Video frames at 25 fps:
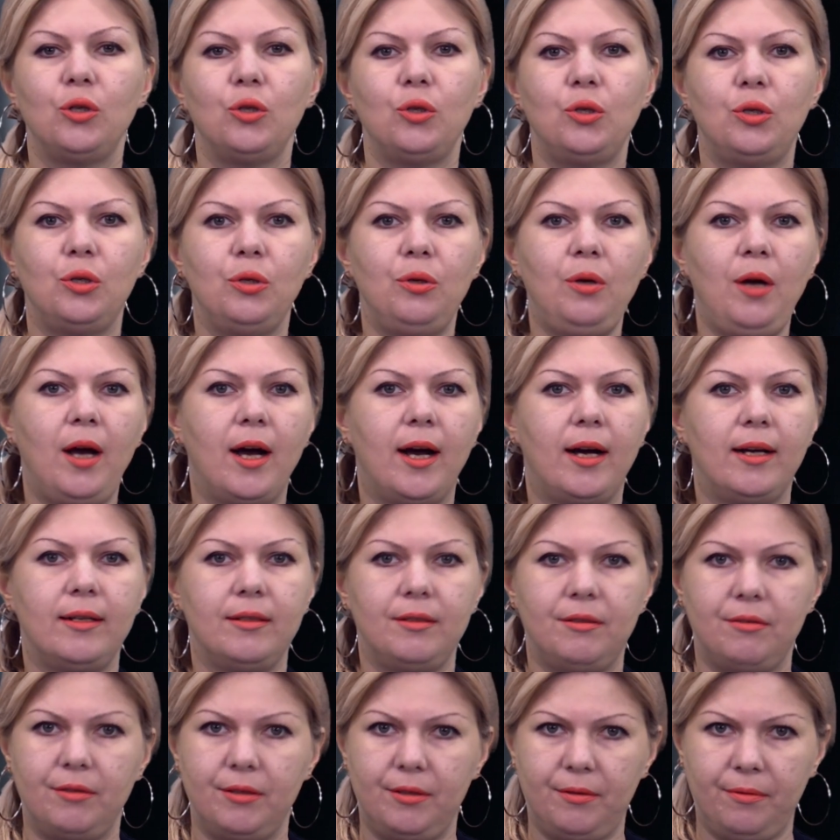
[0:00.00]

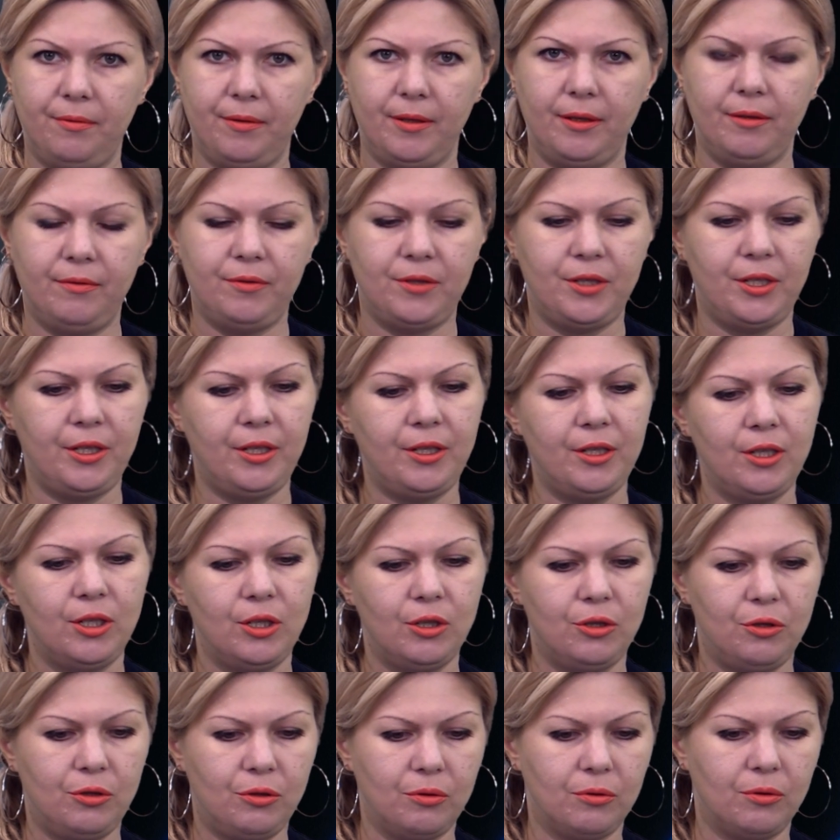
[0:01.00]
250
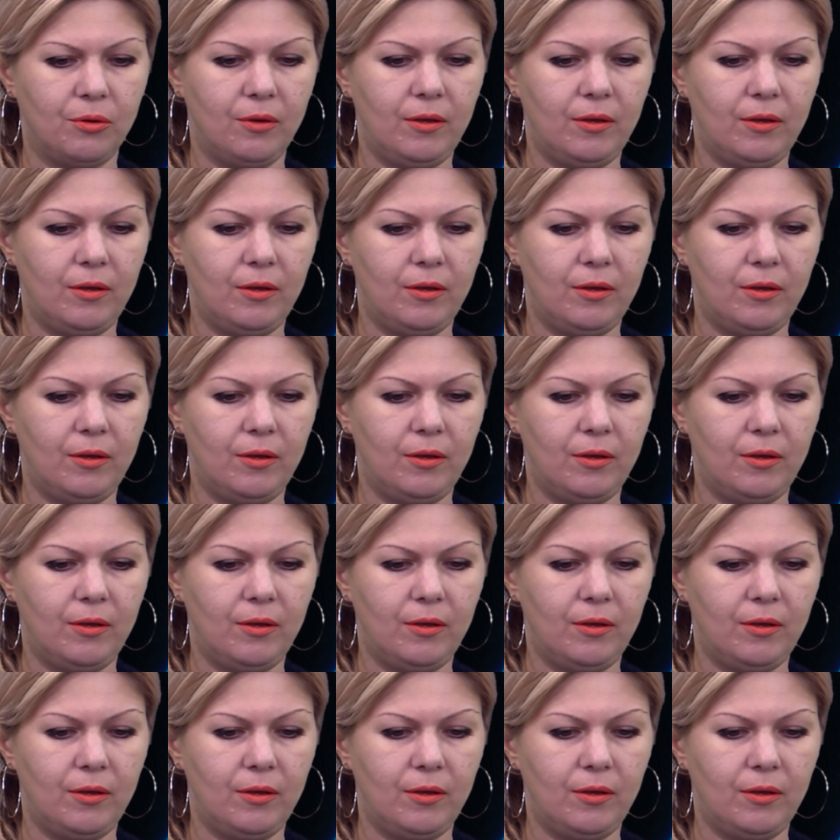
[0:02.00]
to